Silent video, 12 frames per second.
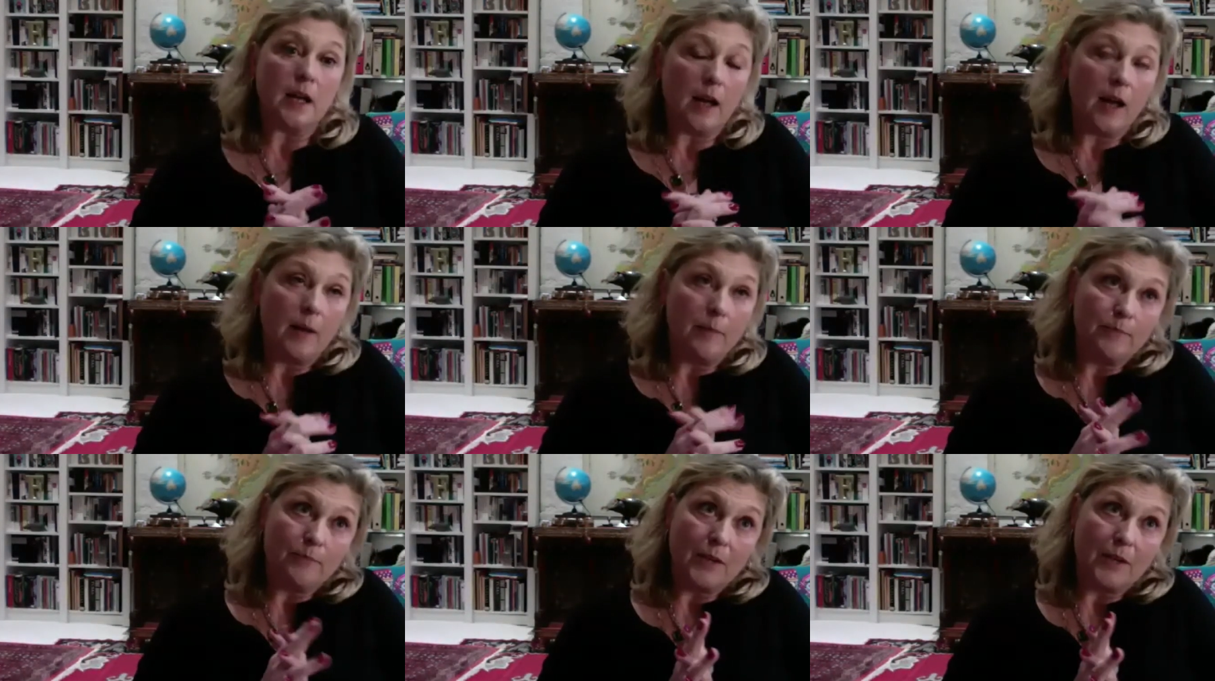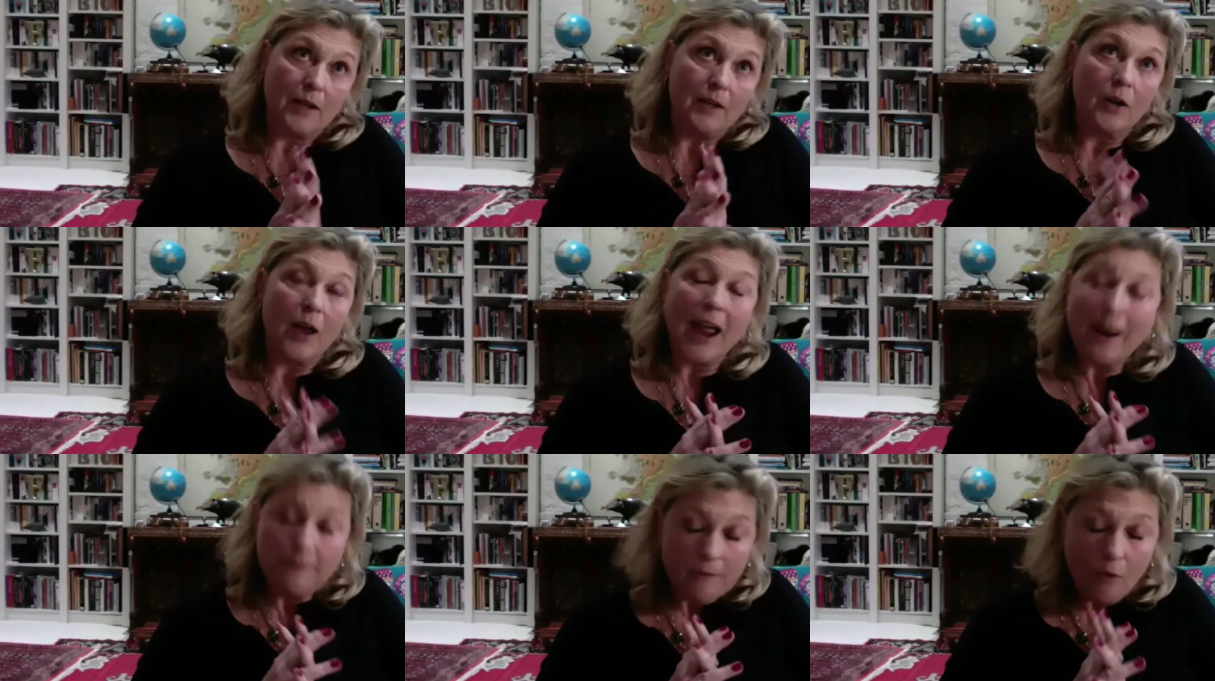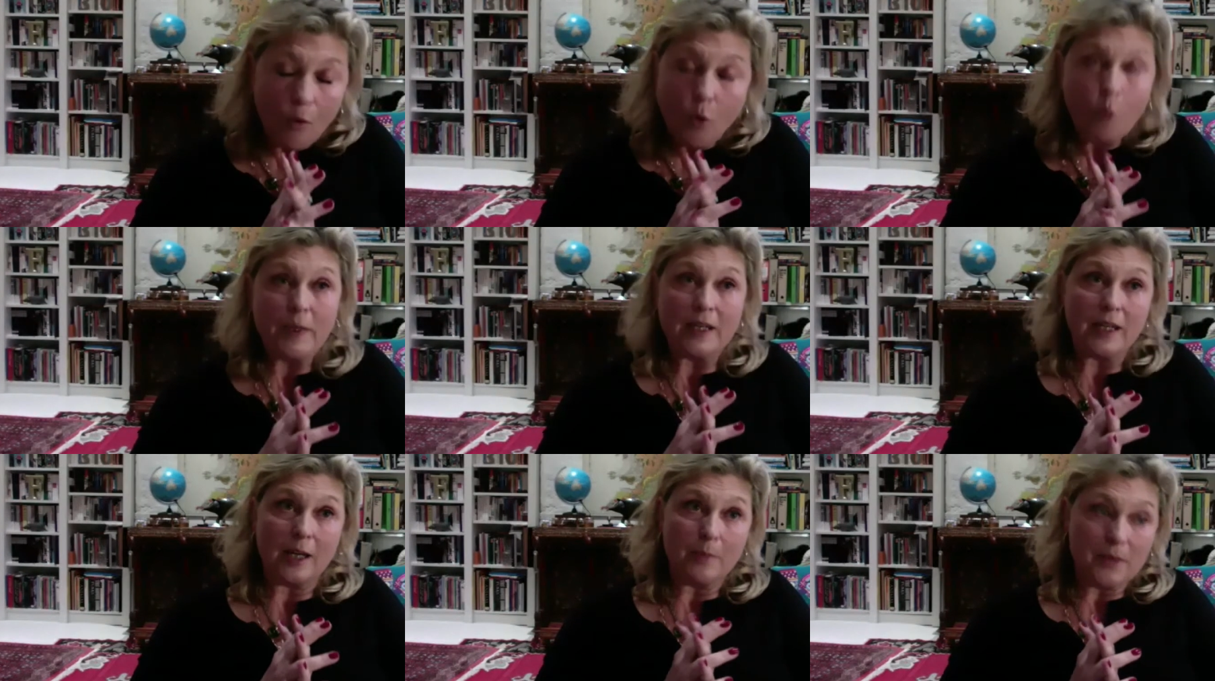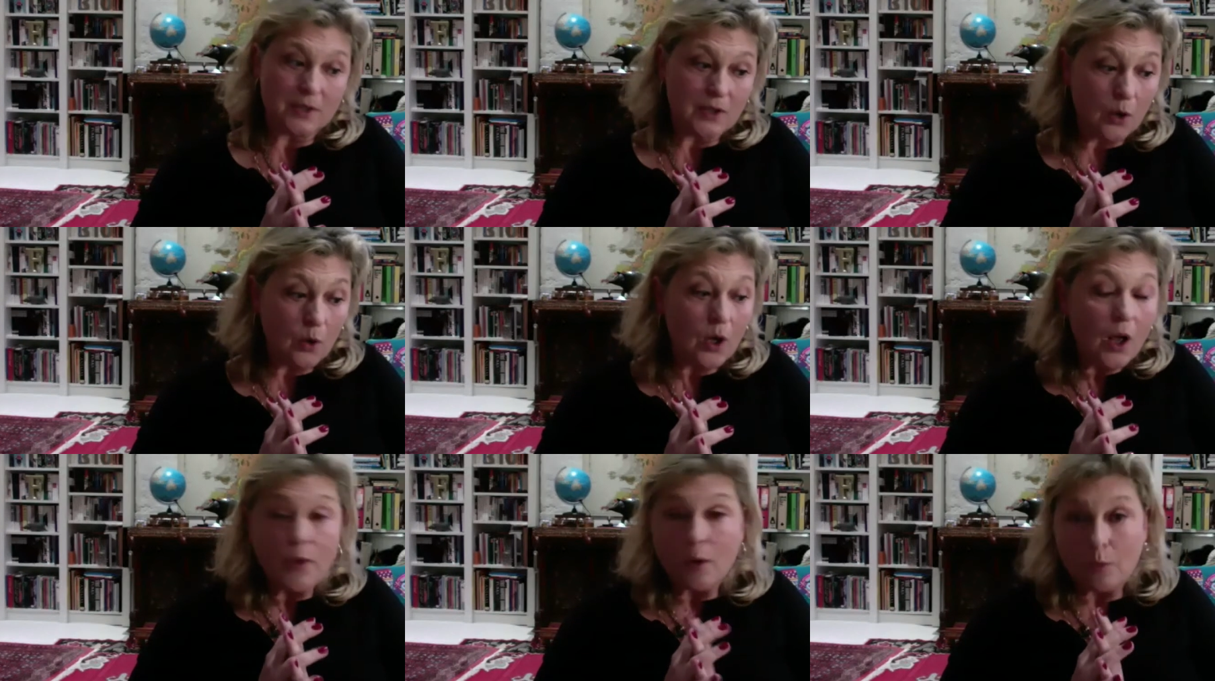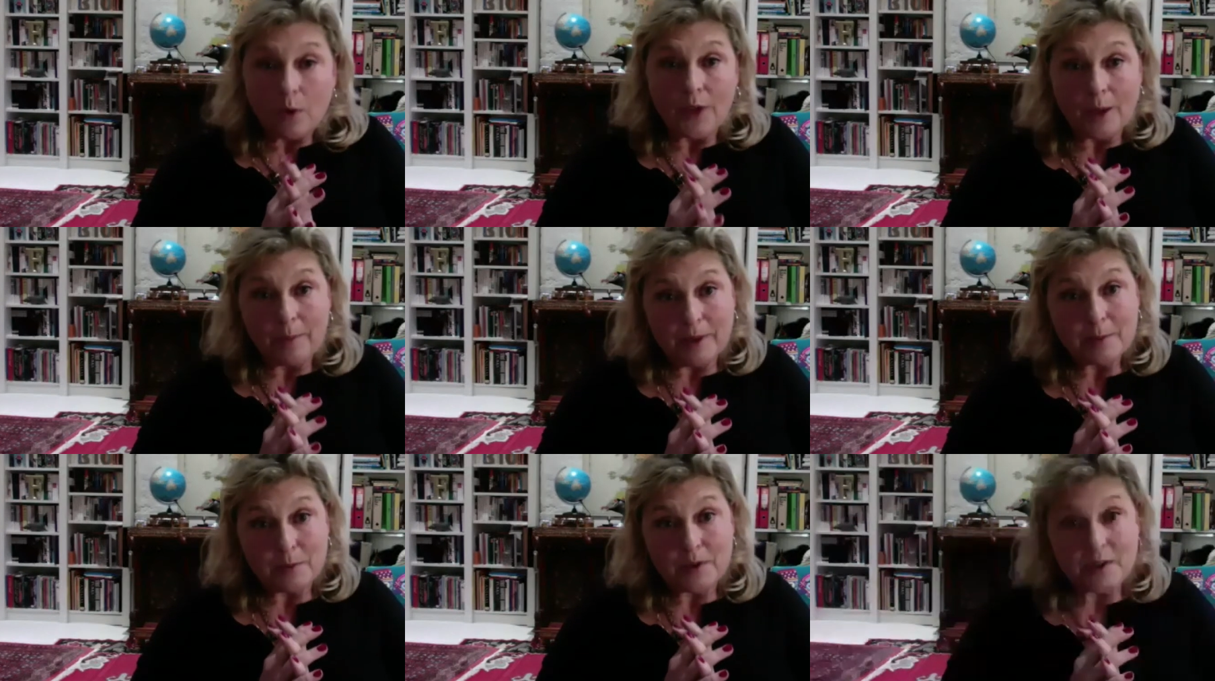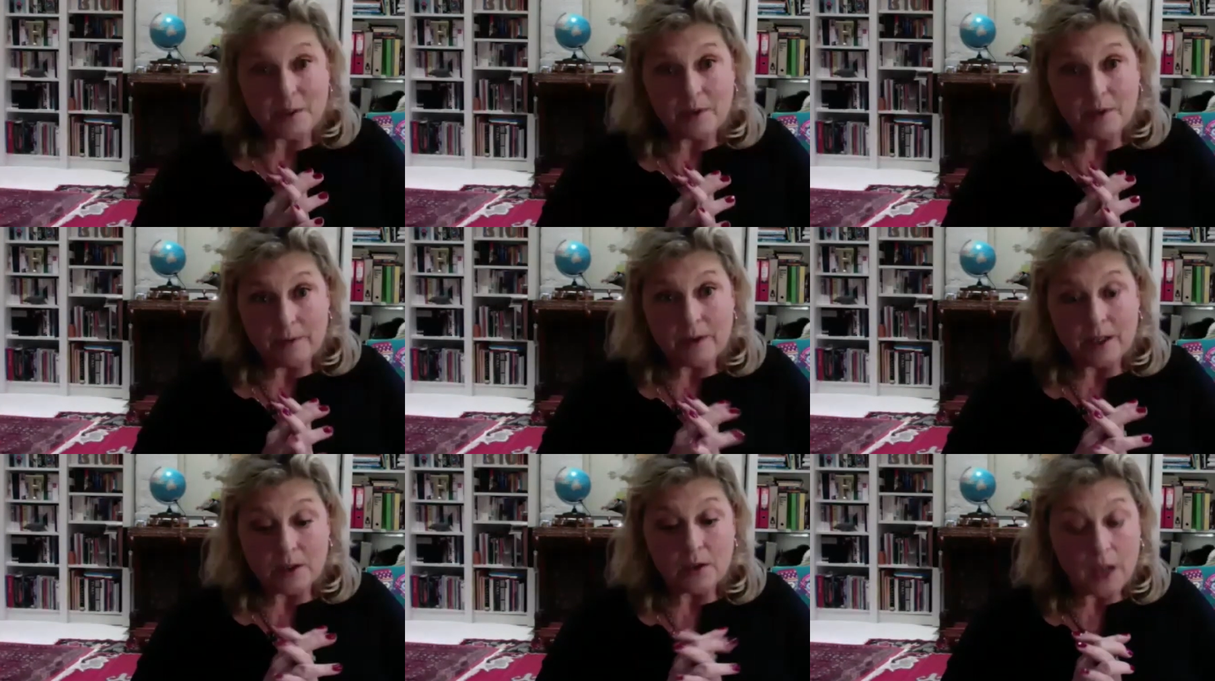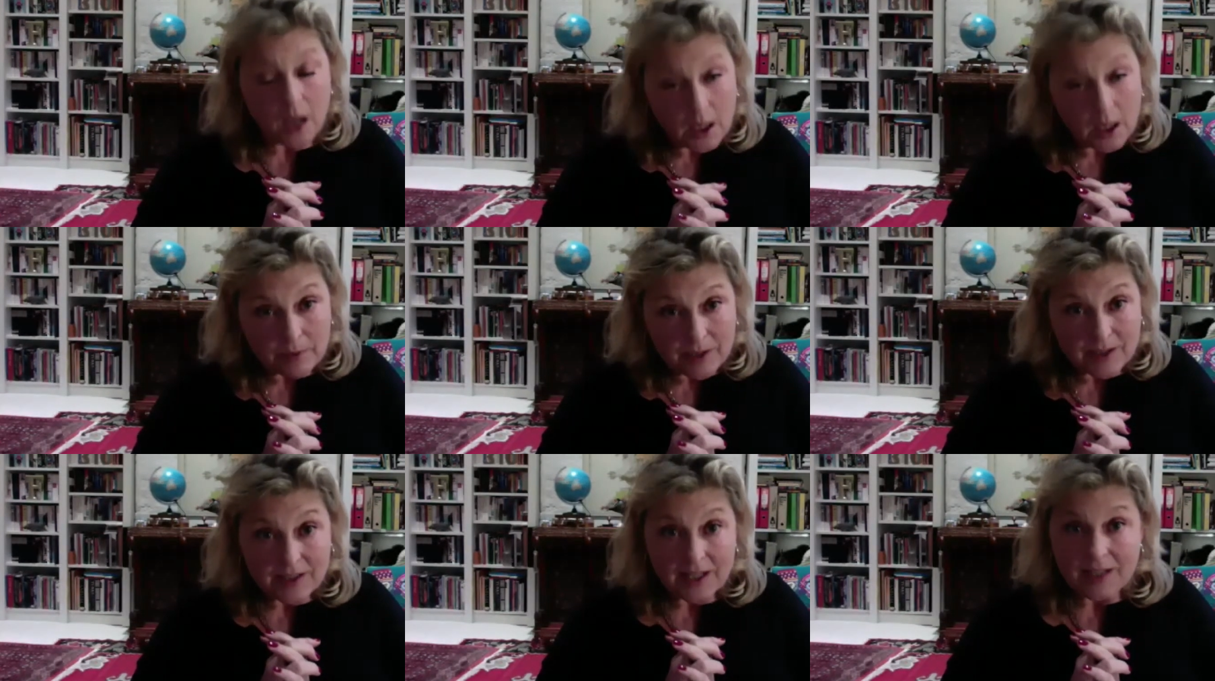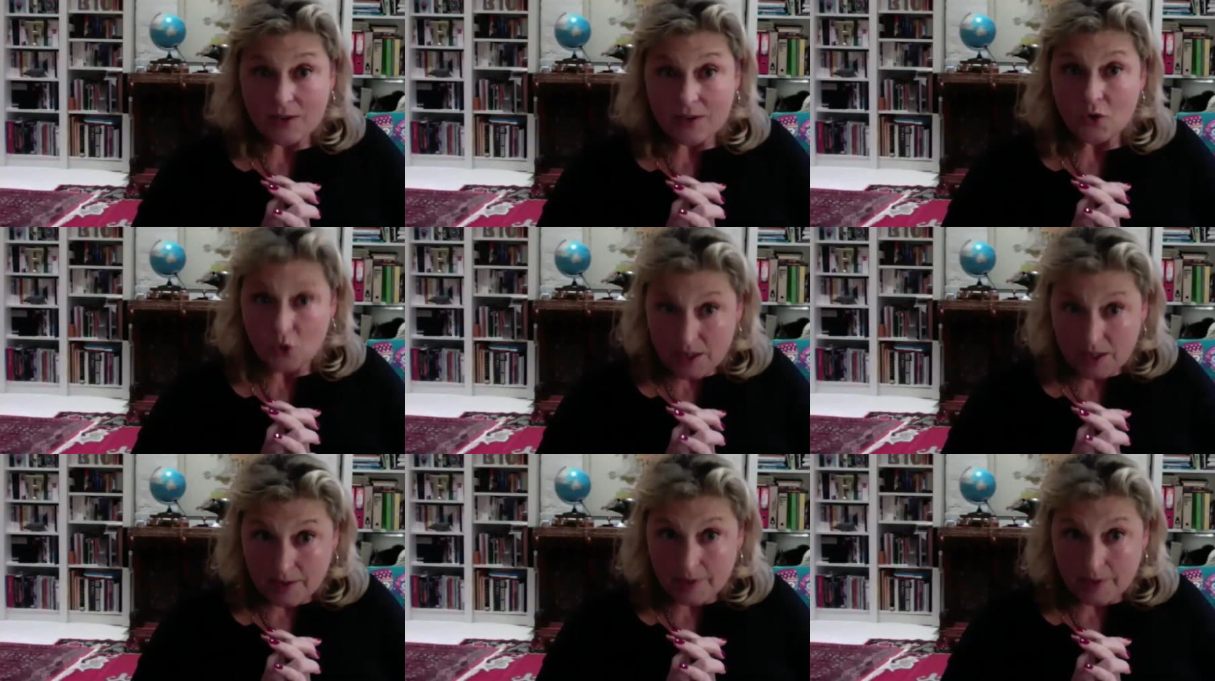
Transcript: you know, all beekeepers know that what their bees principally feed on, their honeybees, is trees,